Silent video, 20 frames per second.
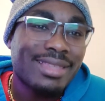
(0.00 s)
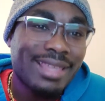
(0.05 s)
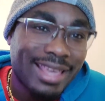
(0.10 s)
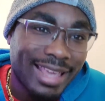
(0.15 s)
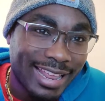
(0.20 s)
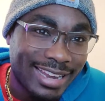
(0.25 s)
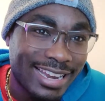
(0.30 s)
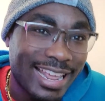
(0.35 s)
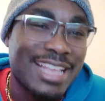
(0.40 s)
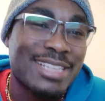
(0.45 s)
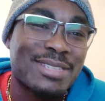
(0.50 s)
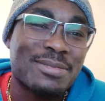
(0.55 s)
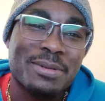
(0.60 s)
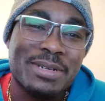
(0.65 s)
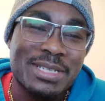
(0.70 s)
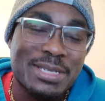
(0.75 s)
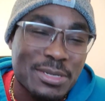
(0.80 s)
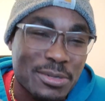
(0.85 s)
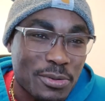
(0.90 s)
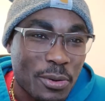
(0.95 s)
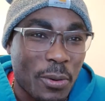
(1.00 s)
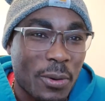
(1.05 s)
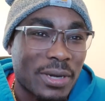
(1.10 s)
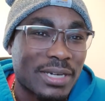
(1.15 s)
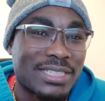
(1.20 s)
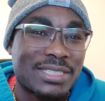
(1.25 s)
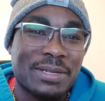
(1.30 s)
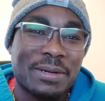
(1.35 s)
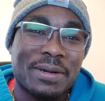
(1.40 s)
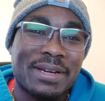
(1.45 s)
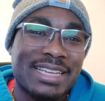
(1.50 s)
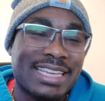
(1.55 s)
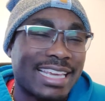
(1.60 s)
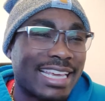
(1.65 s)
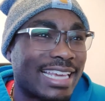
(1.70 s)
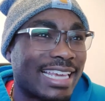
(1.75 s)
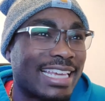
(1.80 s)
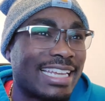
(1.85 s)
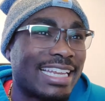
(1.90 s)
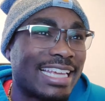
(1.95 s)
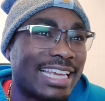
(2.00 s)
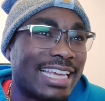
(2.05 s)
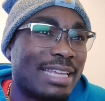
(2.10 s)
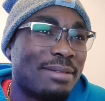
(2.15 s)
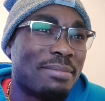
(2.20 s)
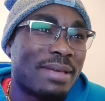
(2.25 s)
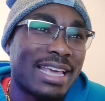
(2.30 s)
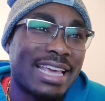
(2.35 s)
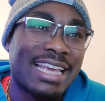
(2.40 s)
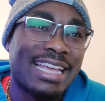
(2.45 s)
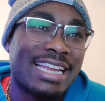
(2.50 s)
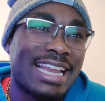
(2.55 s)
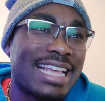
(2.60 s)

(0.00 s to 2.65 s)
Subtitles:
And that's where the story started kicking in, man.